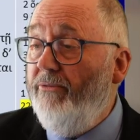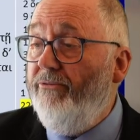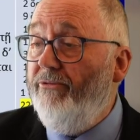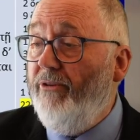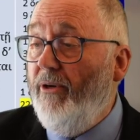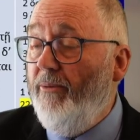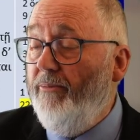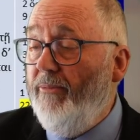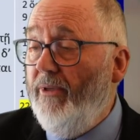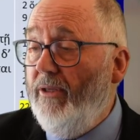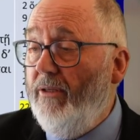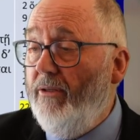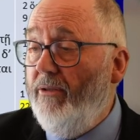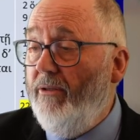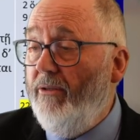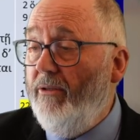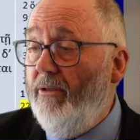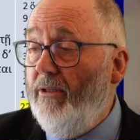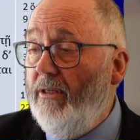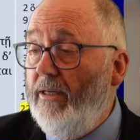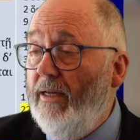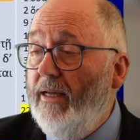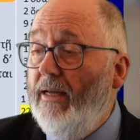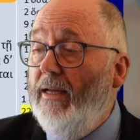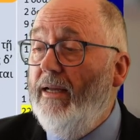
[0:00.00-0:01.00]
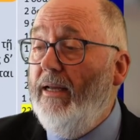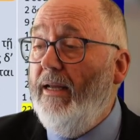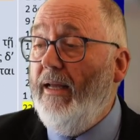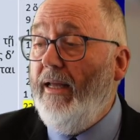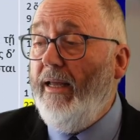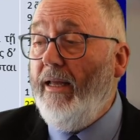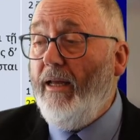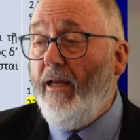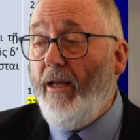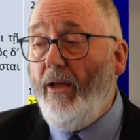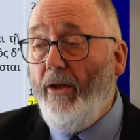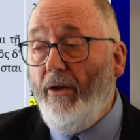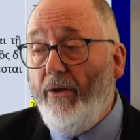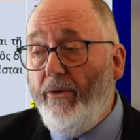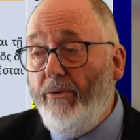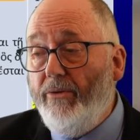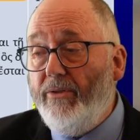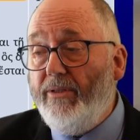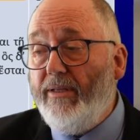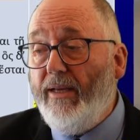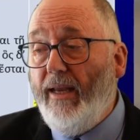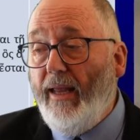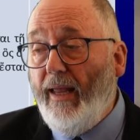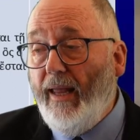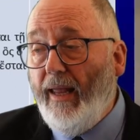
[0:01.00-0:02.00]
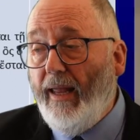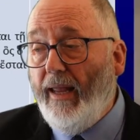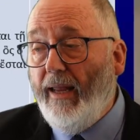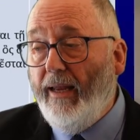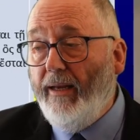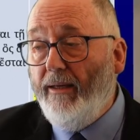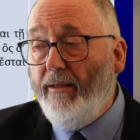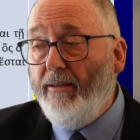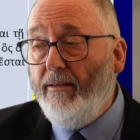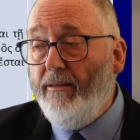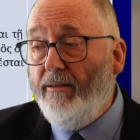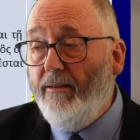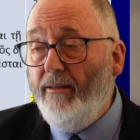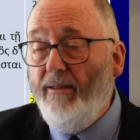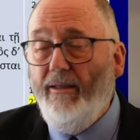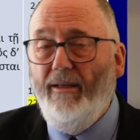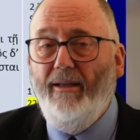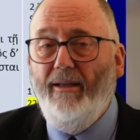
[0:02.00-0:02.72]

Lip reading: from the law, heos an,